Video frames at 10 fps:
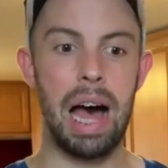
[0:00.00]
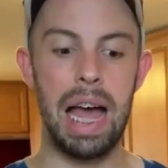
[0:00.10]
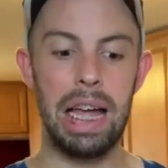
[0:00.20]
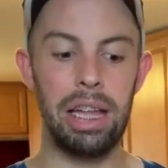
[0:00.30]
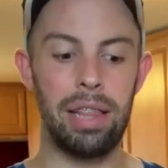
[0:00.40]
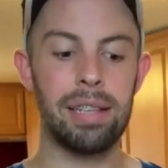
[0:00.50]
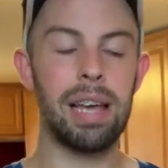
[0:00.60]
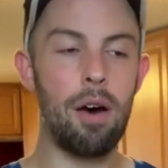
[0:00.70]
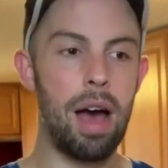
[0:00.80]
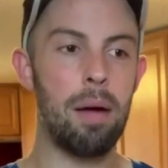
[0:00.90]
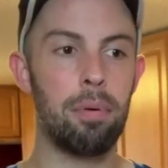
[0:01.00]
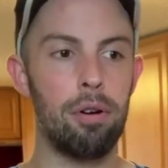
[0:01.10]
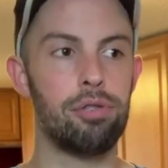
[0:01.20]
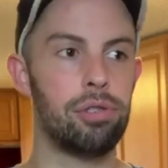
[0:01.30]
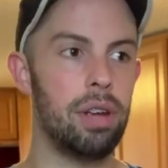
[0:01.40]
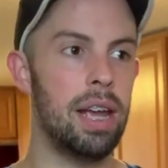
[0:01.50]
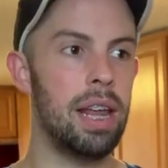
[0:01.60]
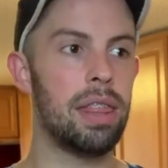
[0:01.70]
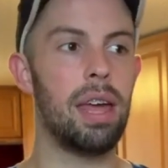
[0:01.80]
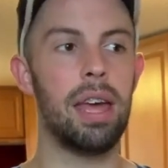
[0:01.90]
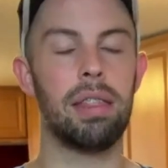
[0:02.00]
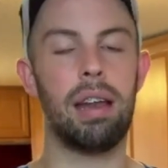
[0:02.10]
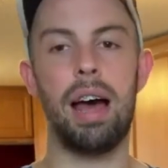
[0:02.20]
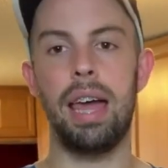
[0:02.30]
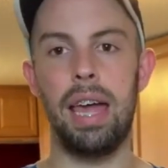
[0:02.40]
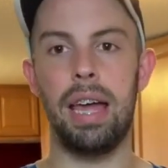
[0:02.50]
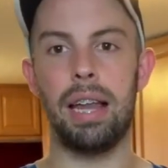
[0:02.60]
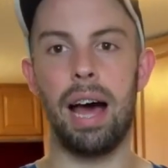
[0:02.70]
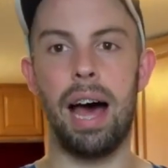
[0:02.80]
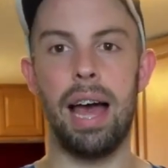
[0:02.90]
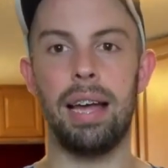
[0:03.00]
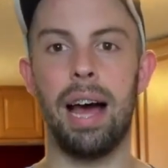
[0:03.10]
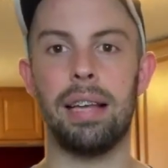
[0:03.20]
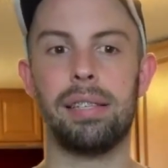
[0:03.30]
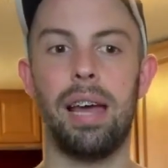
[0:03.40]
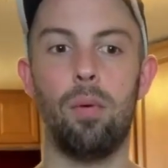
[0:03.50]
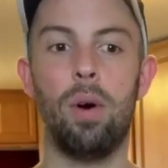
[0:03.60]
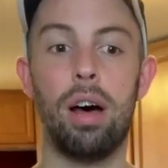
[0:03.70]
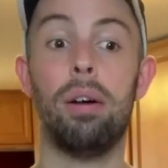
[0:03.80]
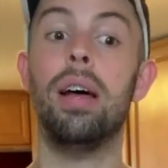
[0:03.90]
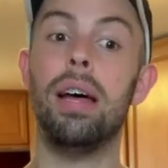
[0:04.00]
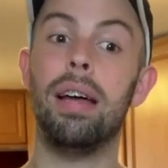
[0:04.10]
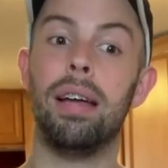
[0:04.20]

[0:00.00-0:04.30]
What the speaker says: That's how I approach anything that I eat. I say, well,